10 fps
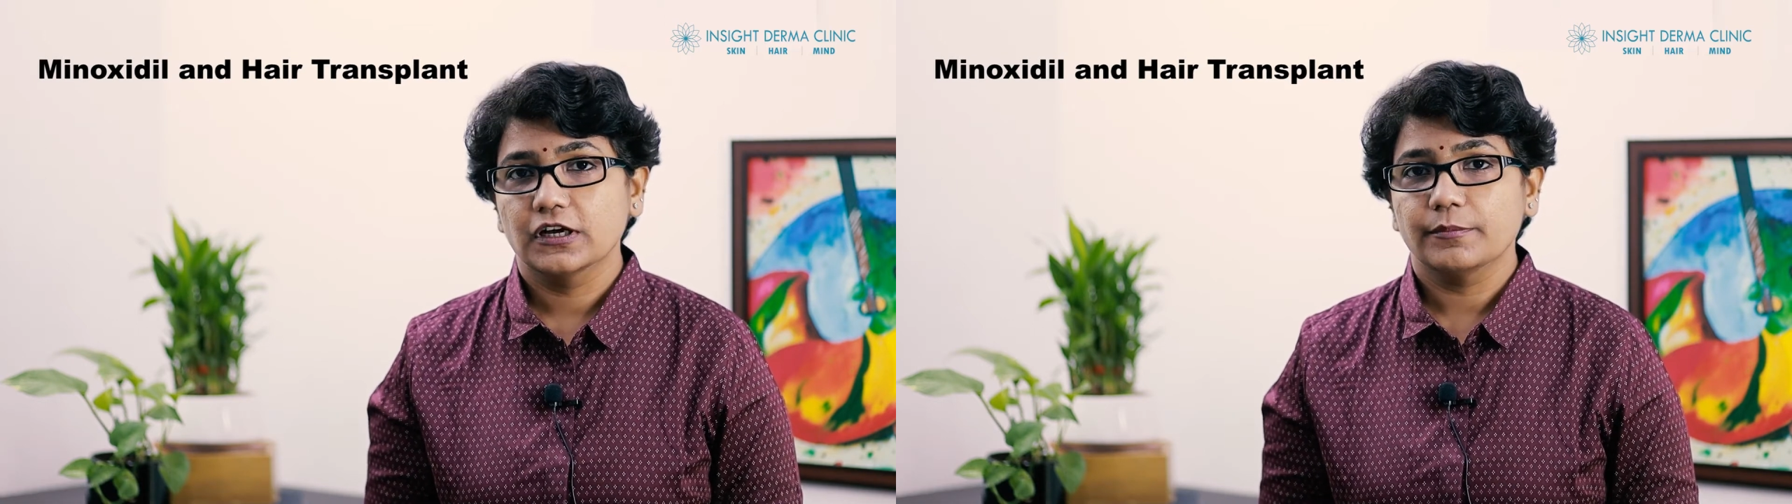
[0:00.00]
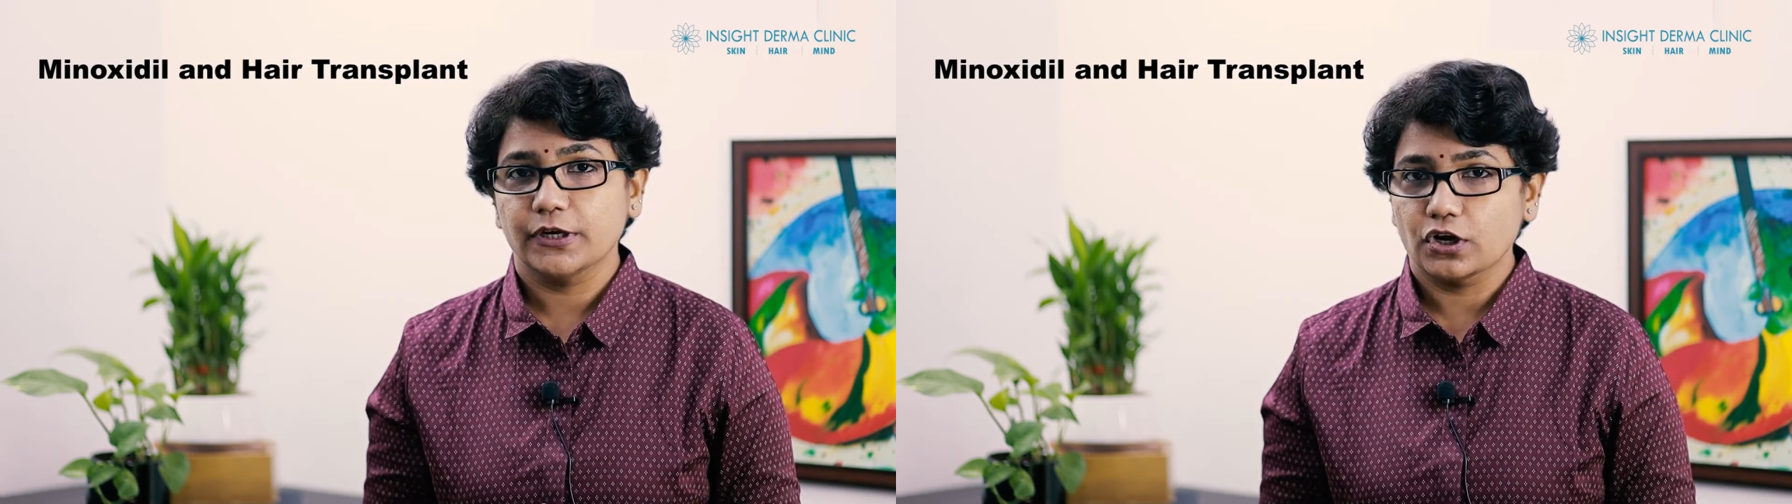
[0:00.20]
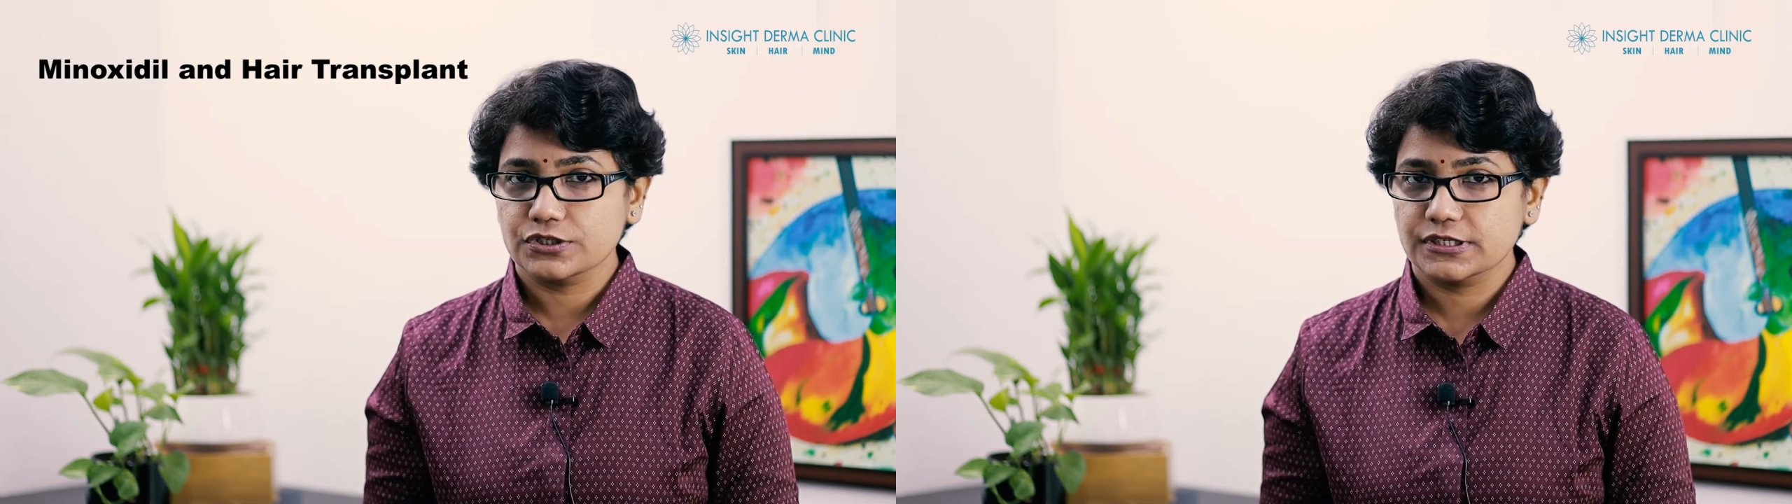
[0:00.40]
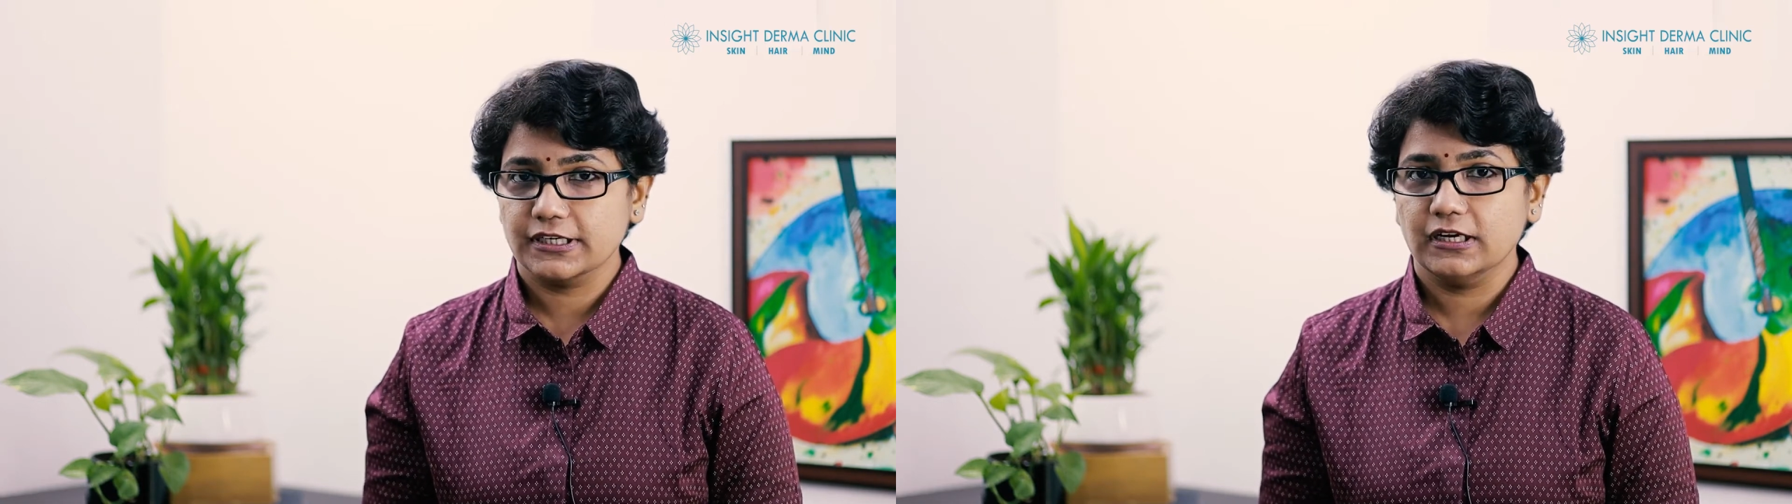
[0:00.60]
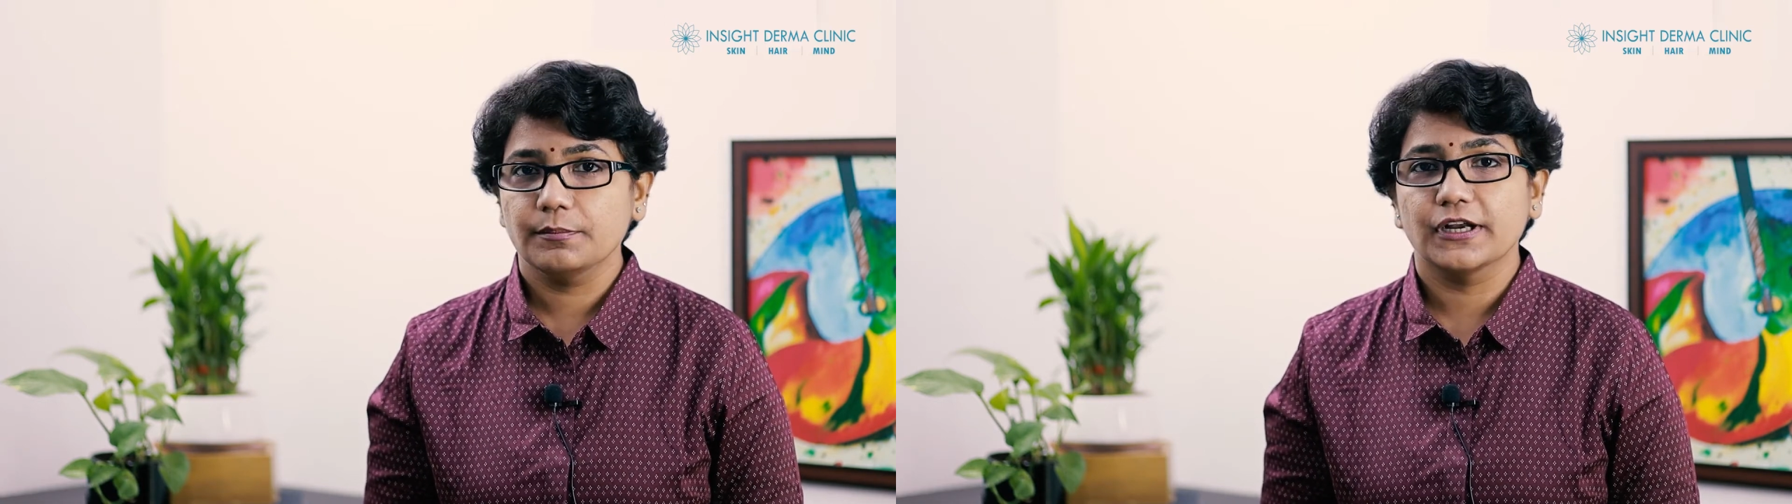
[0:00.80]

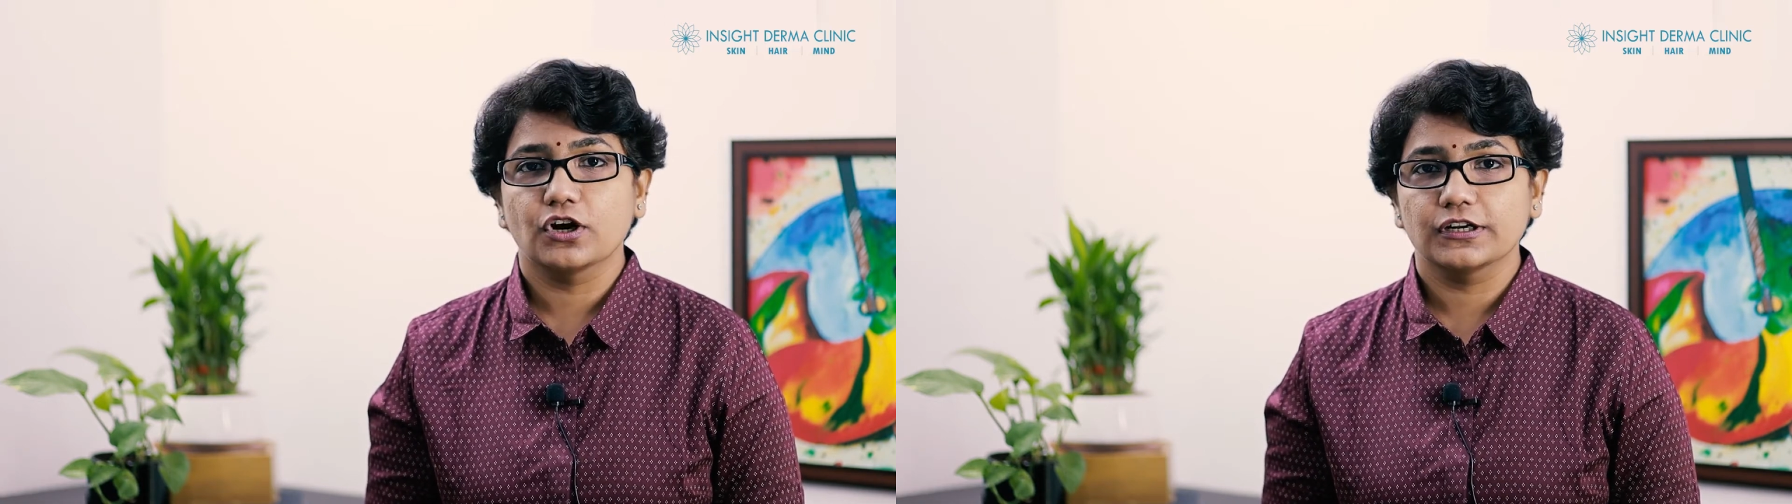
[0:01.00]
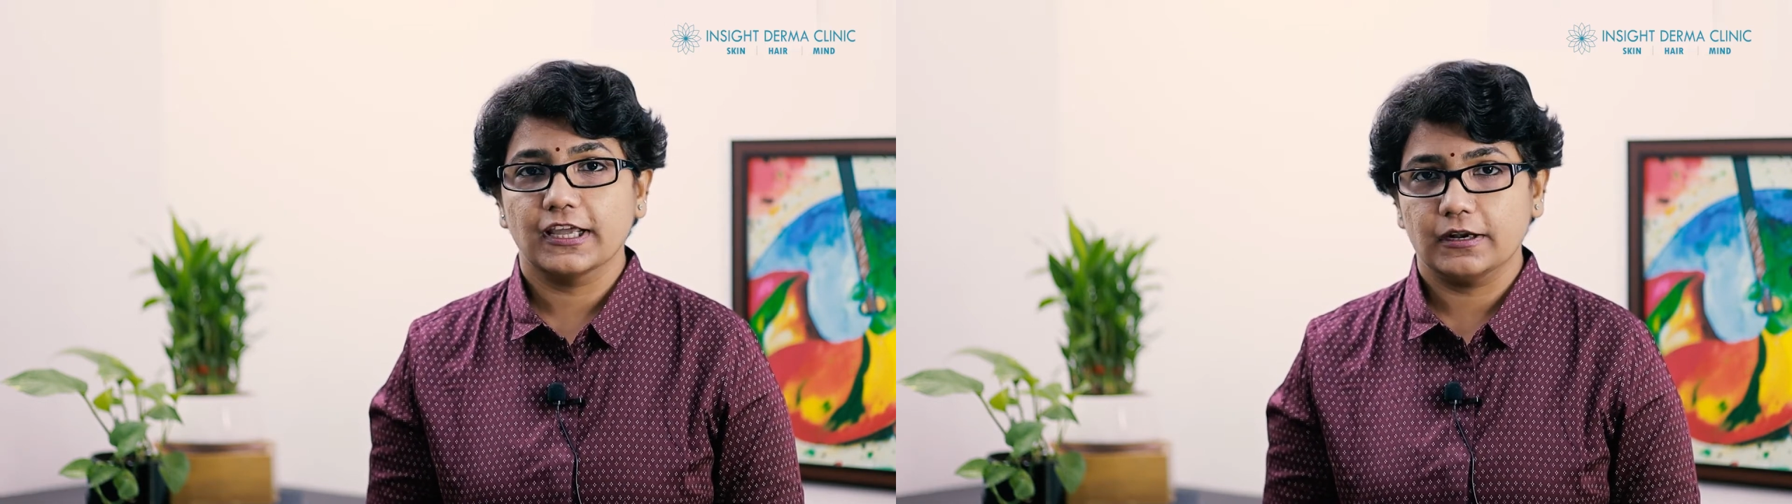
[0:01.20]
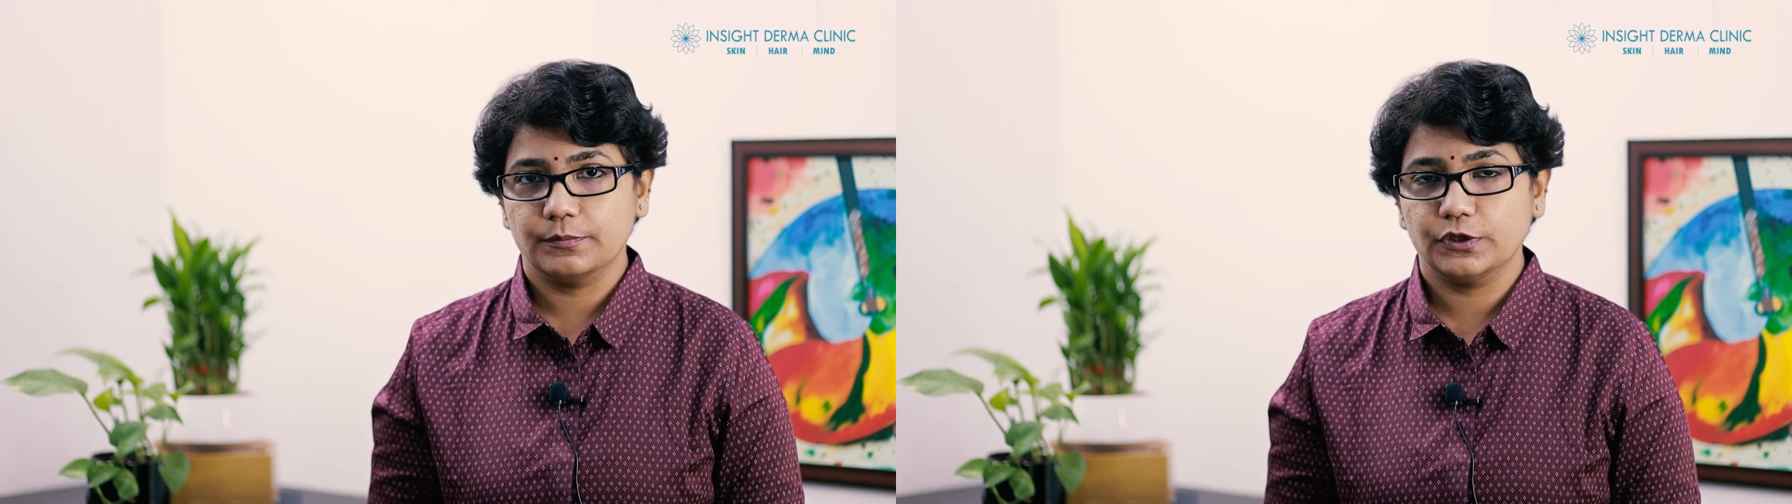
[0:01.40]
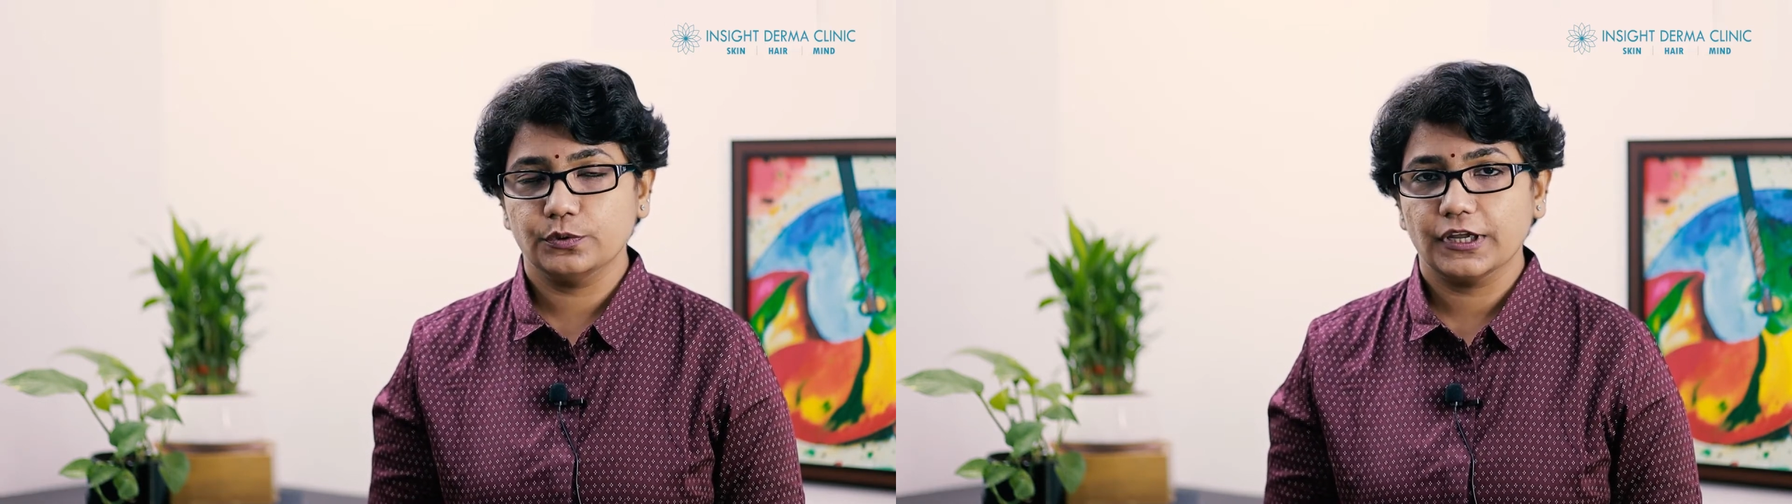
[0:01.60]
minoxidil may not help you.